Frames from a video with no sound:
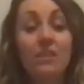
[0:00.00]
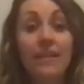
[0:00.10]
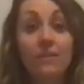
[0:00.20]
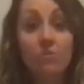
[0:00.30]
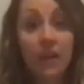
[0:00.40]

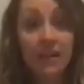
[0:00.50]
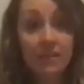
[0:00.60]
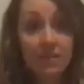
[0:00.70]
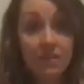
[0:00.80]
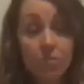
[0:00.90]
let it
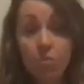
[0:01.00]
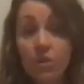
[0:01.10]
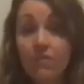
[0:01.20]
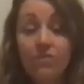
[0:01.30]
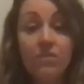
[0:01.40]
rest
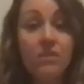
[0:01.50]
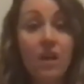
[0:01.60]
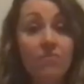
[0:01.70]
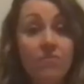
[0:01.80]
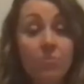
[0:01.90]
wherever feels
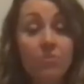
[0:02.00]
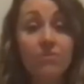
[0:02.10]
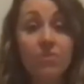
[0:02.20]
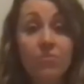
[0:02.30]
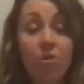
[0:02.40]
comfortable
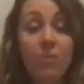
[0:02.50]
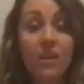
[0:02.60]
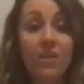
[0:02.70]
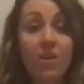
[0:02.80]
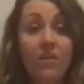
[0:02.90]
for a
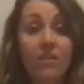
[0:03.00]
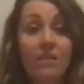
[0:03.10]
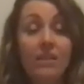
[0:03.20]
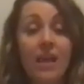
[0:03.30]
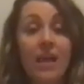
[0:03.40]
moment on the
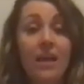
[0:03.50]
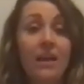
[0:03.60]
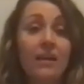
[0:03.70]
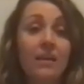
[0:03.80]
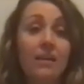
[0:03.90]
leg.